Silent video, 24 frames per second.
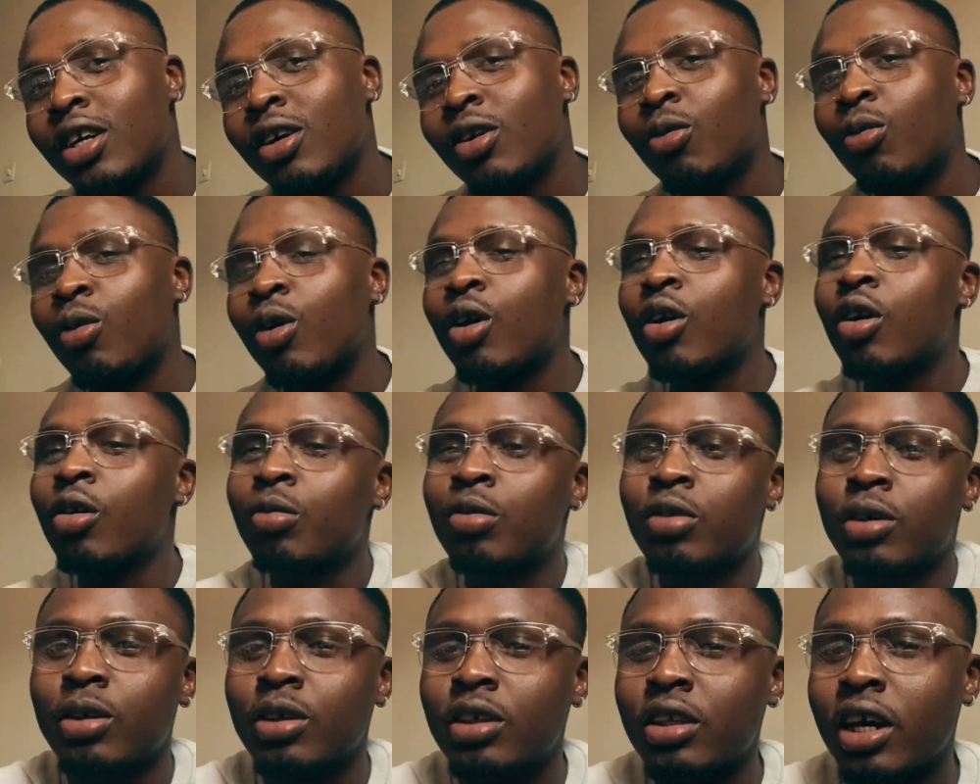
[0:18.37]
Welcome
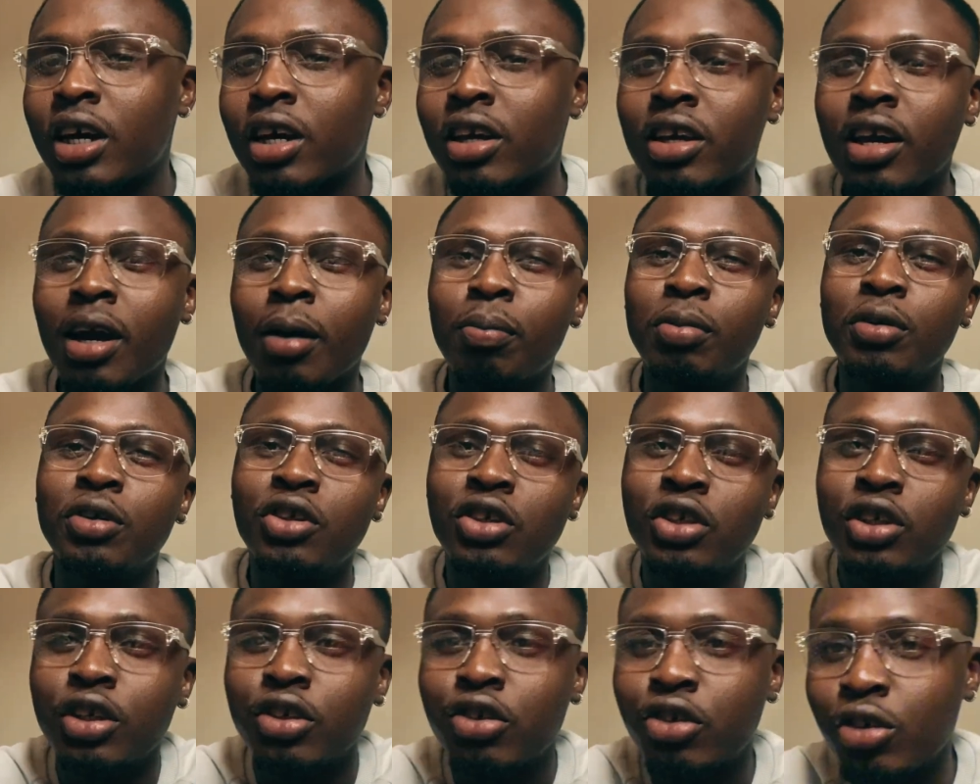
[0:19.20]
to another yapping
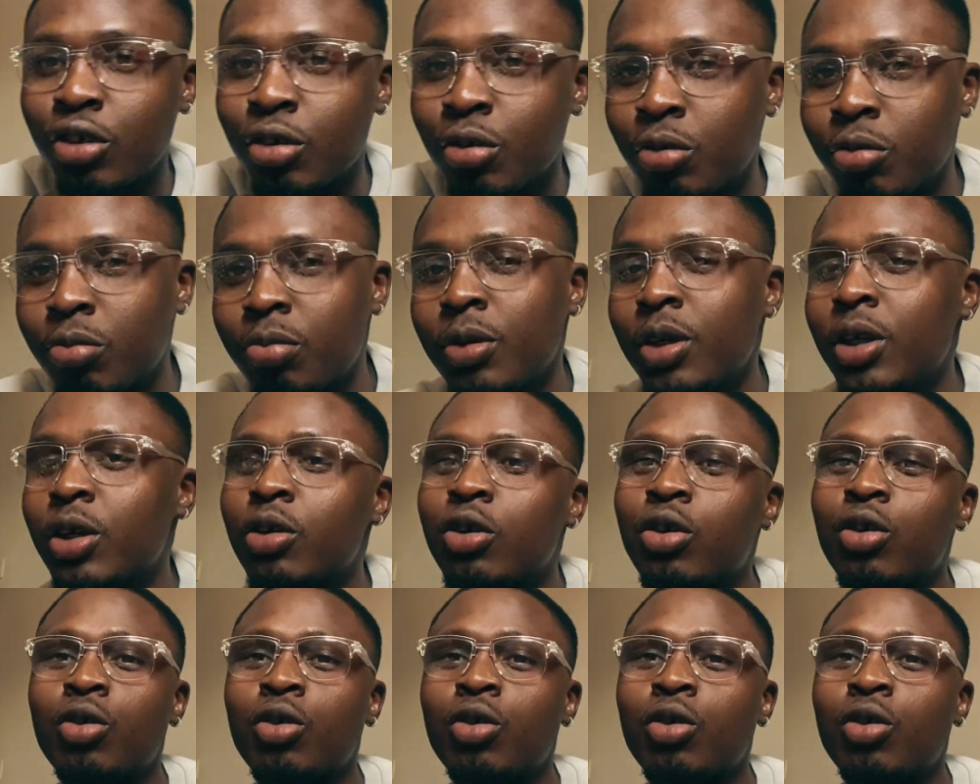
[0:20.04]
session with me.